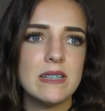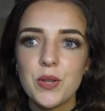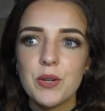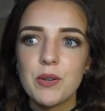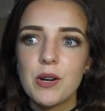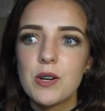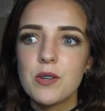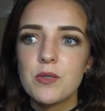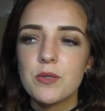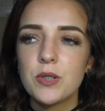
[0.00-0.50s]

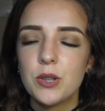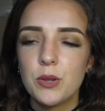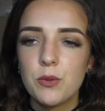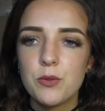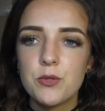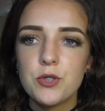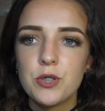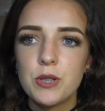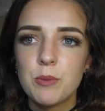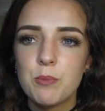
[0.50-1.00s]
There are
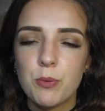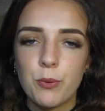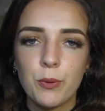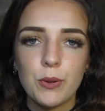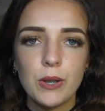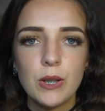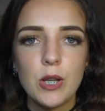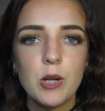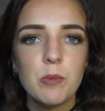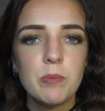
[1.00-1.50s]
usually
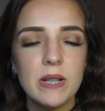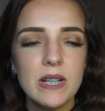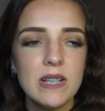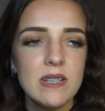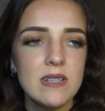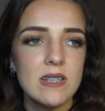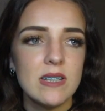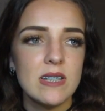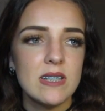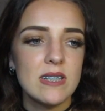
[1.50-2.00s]
pretty low
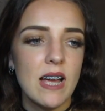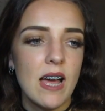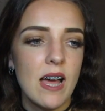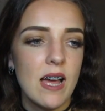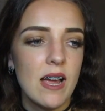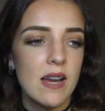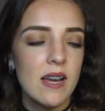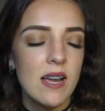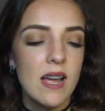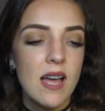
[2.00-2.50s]
planes in the
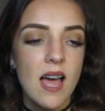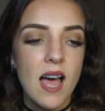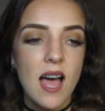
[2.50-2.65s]
sky.